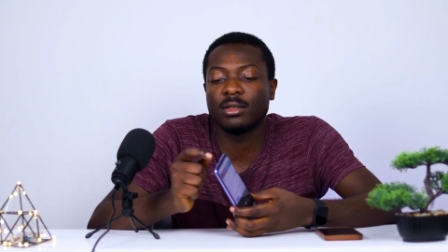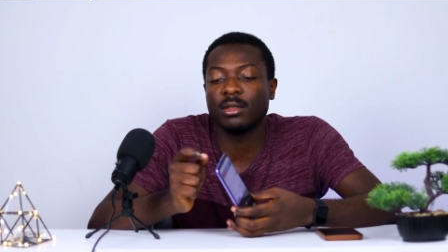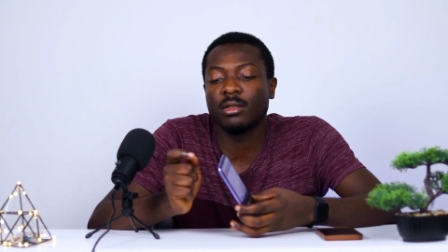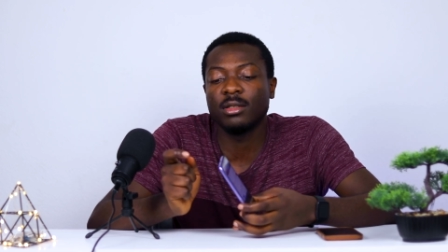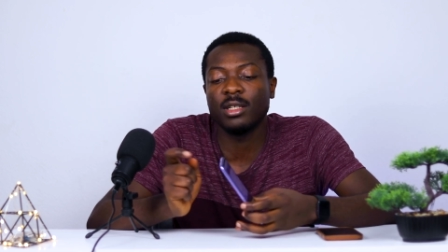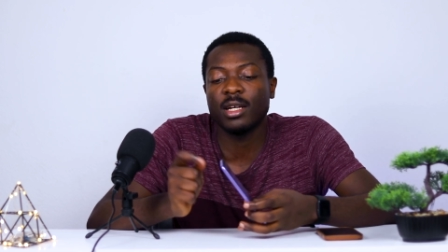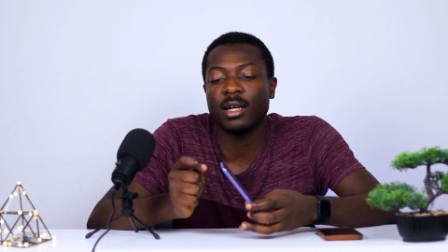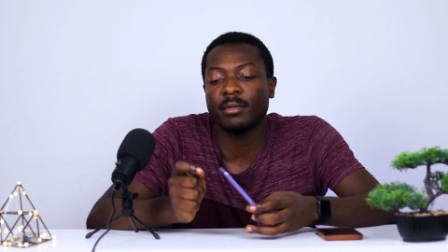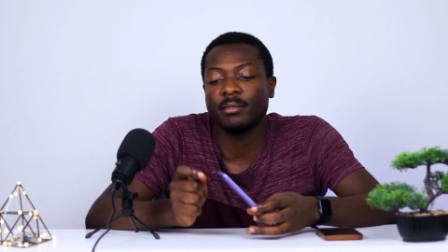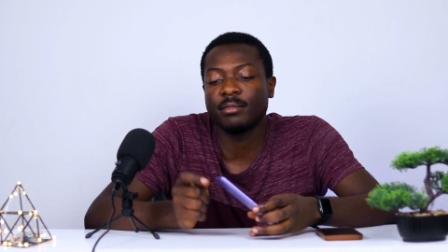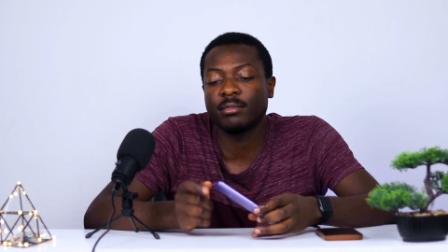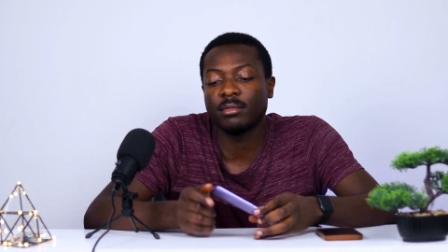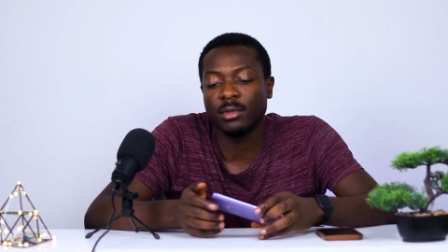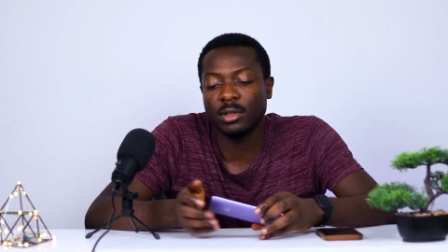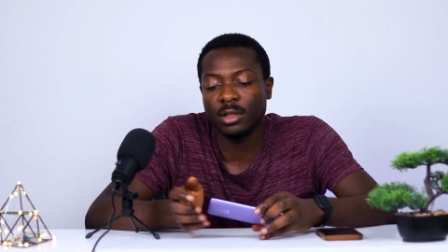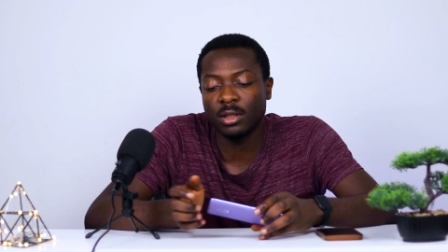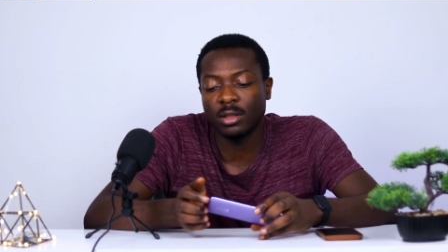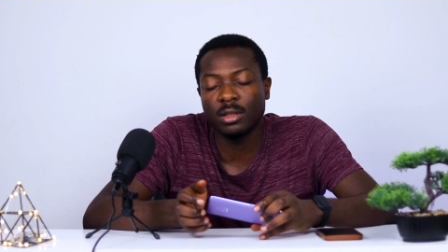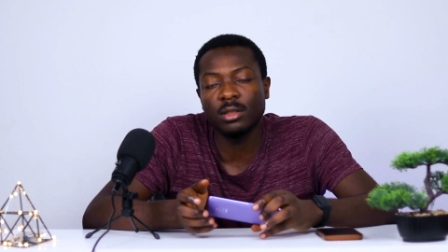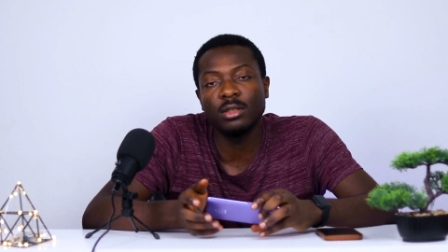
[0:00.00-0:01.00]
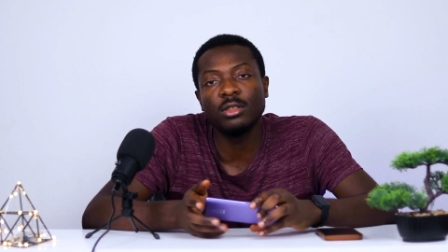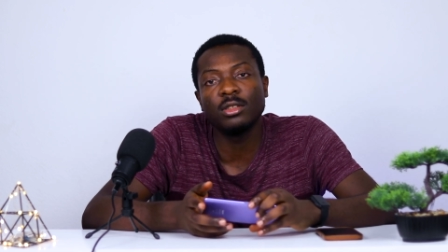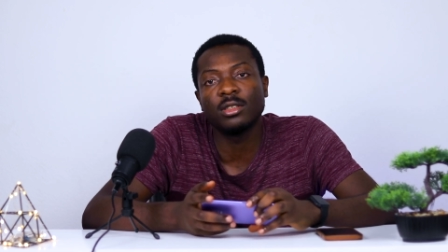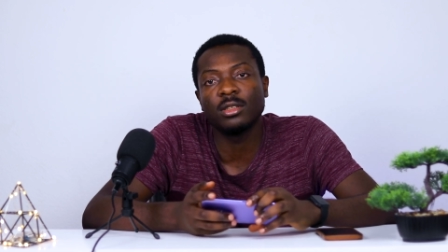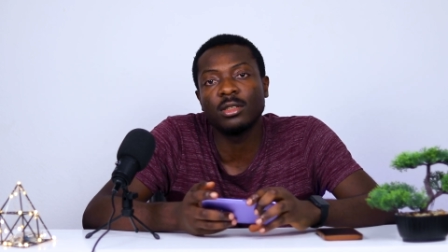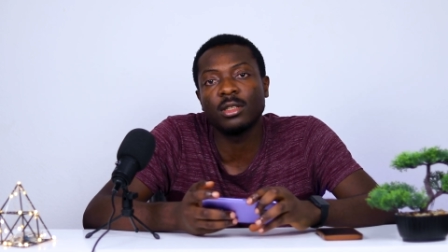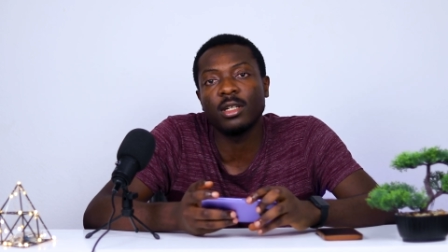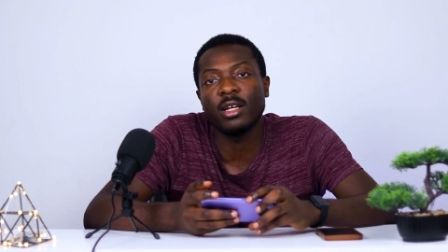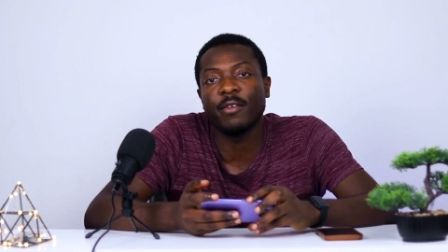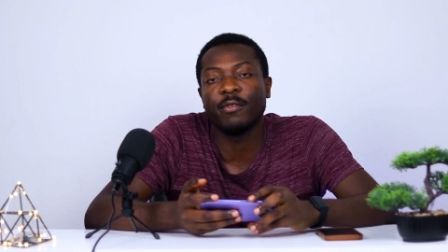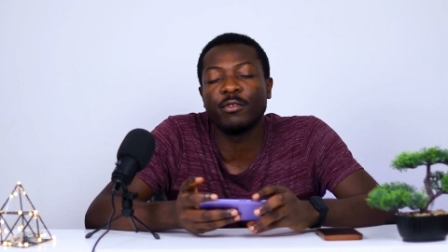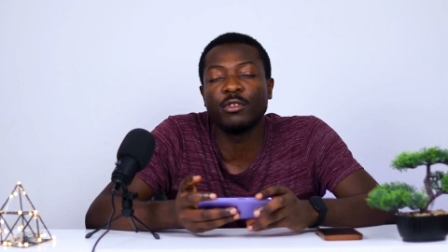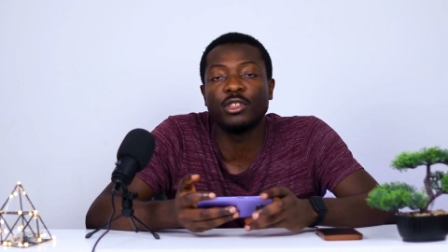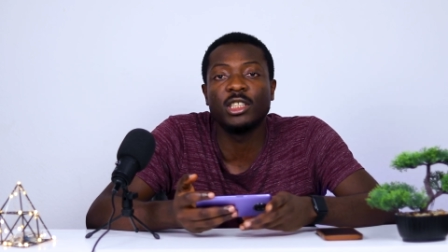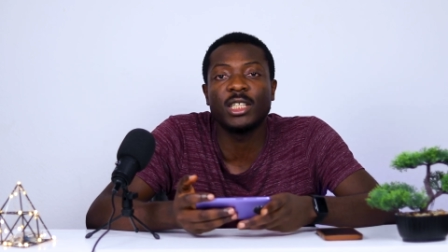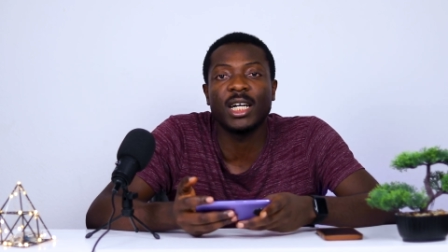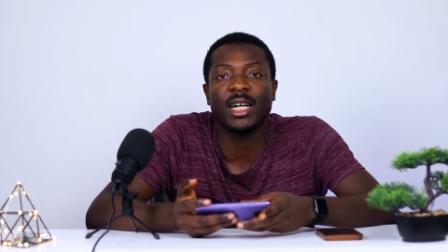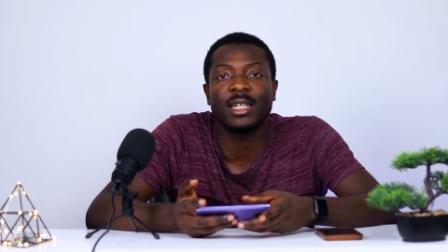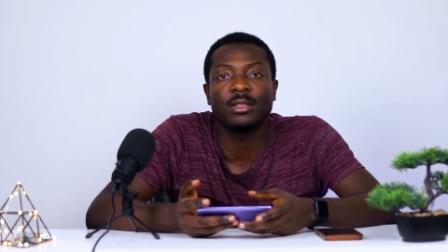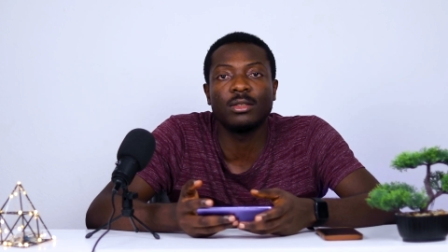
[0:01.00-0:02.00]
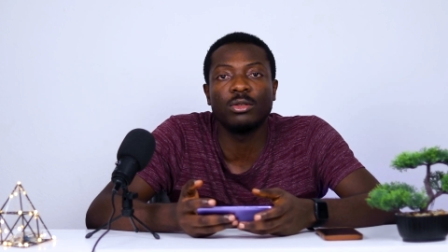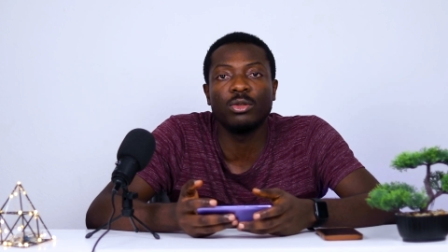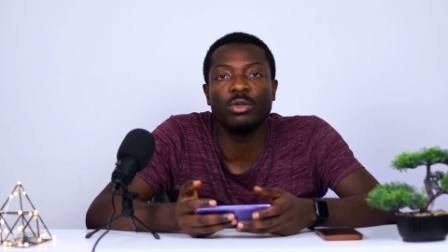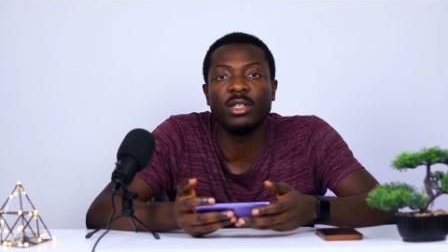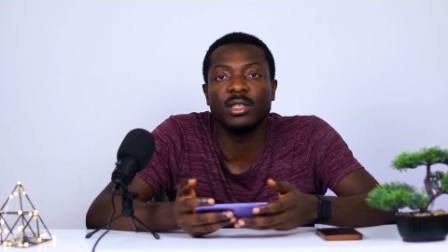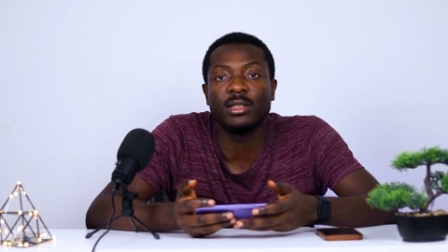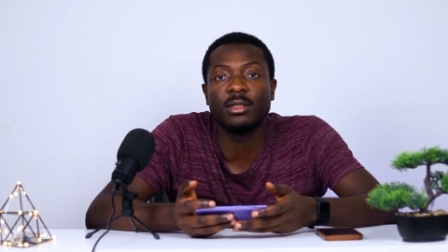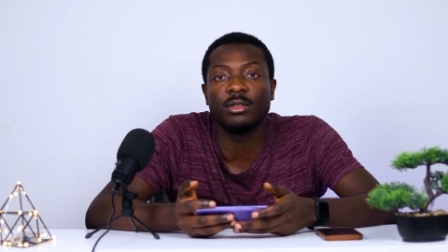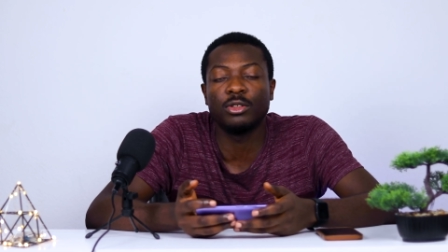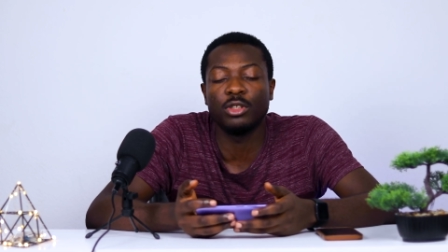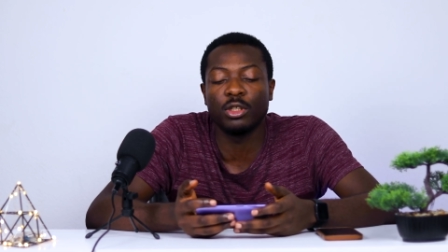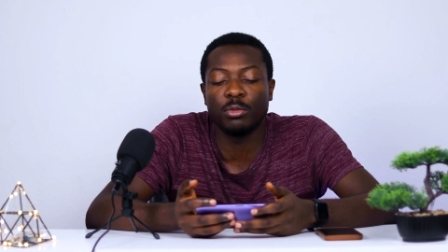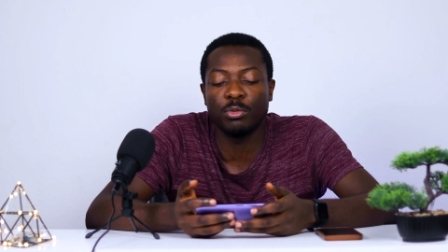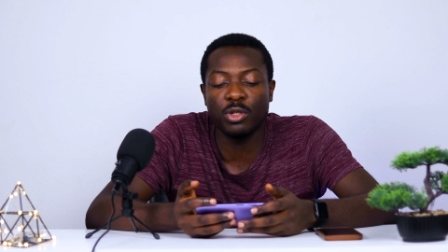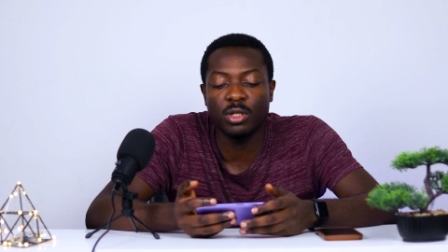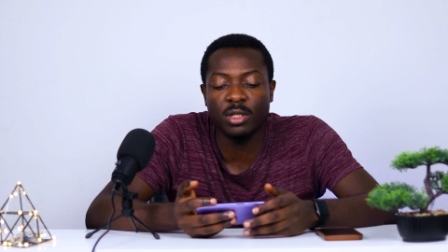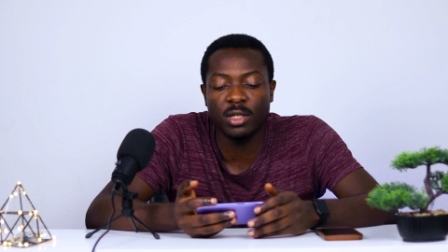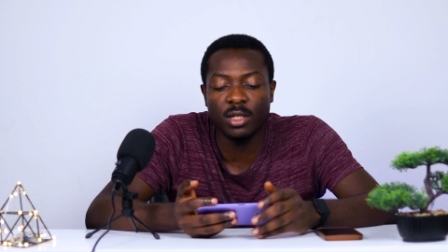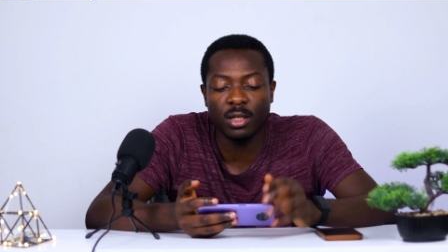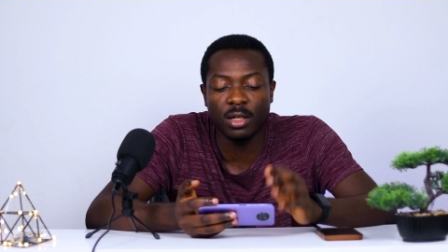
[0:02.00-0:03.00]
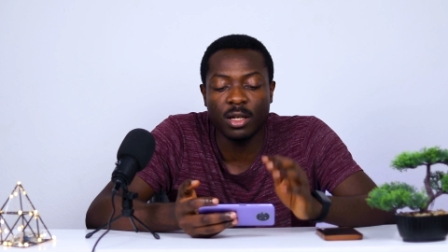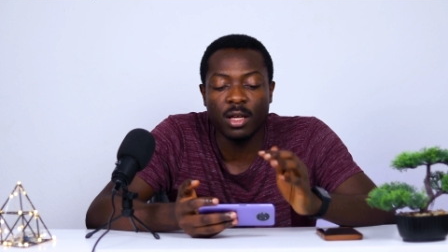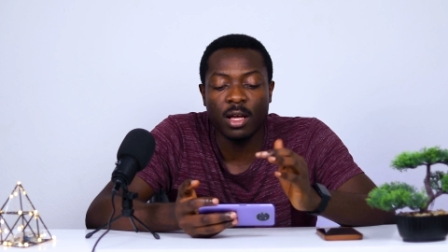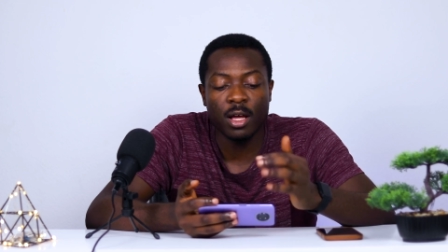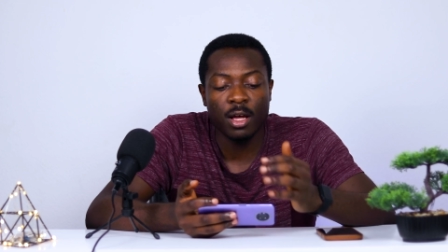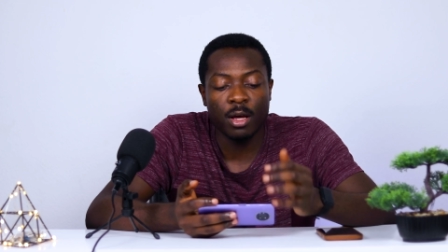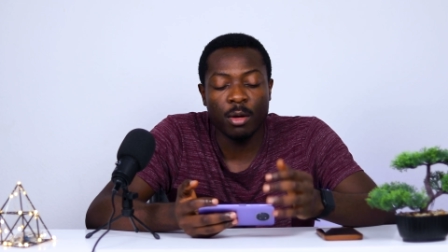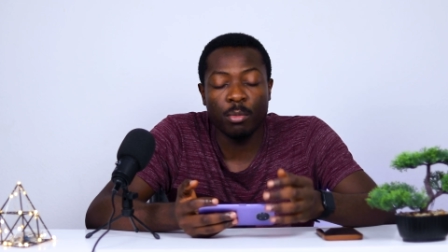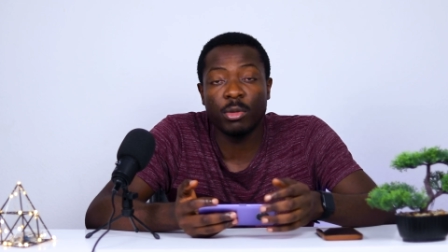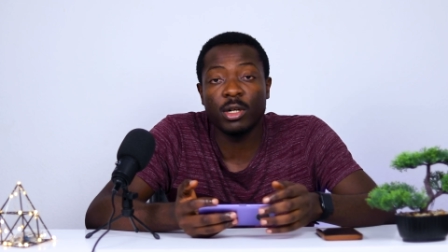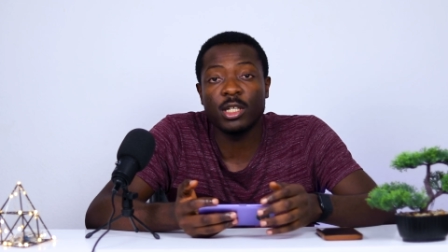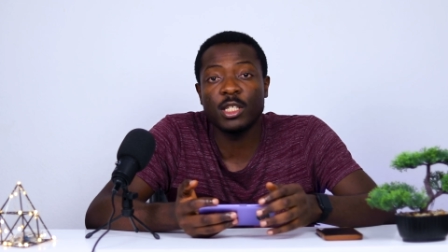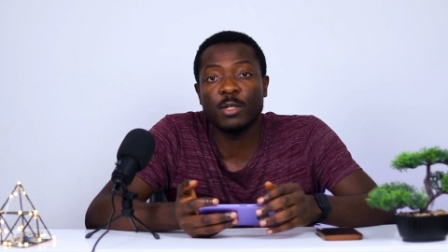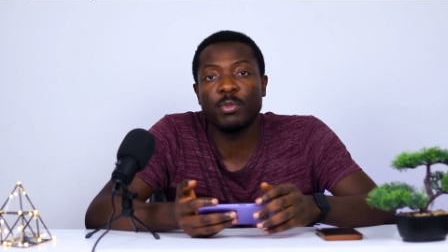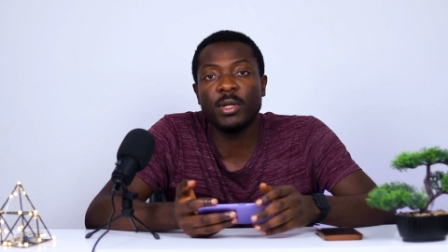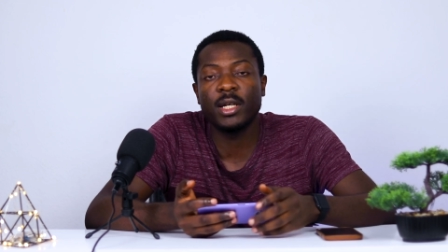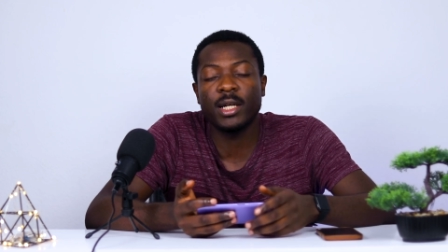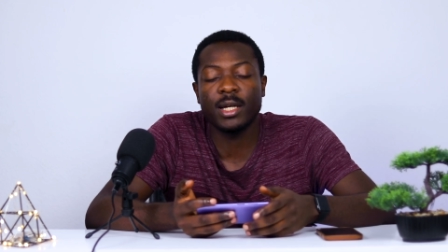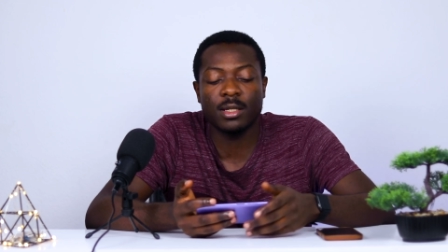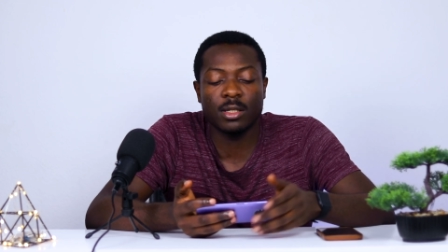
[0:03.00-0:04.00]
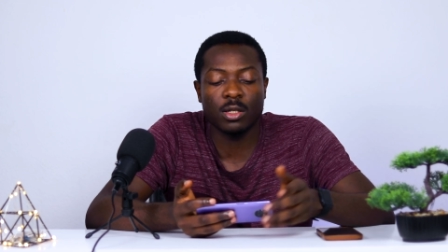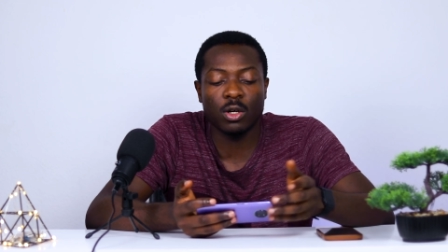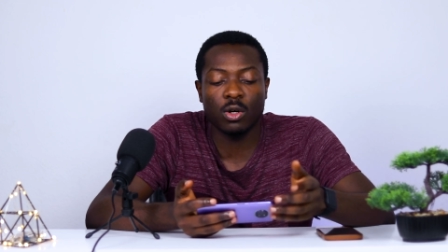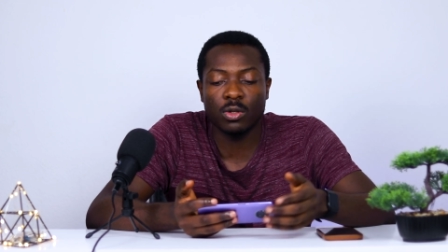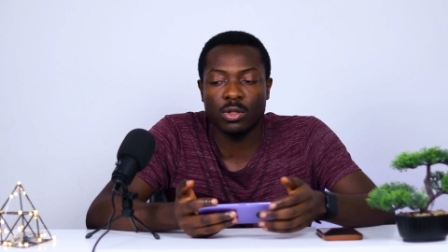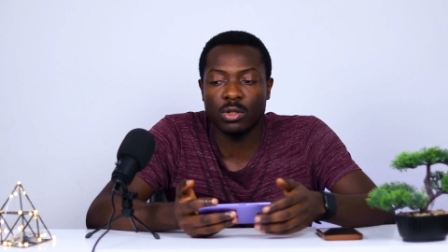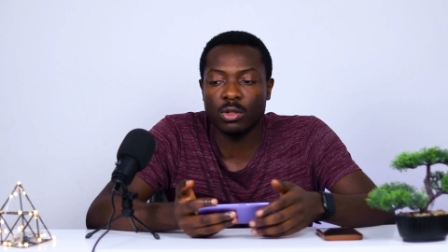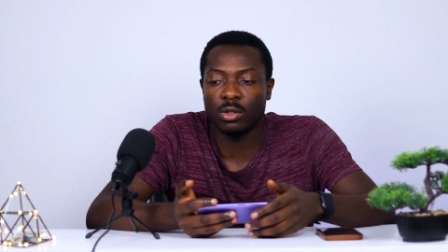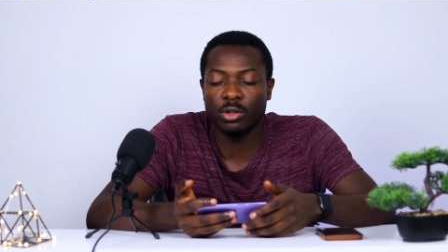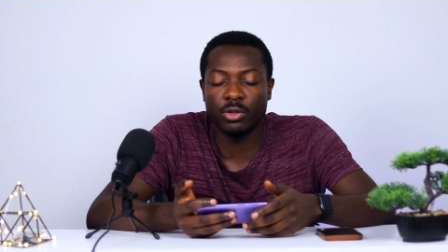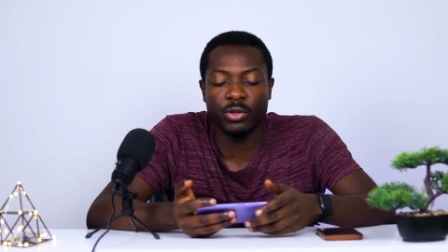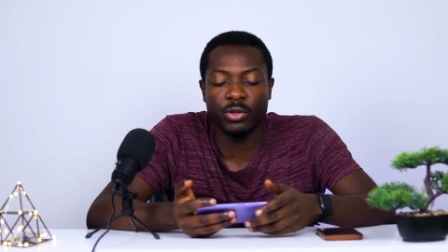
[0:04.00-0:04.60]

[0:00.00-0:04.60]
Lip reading: So yeah, you can use an earphone jack to listen to your music, but the speaker is also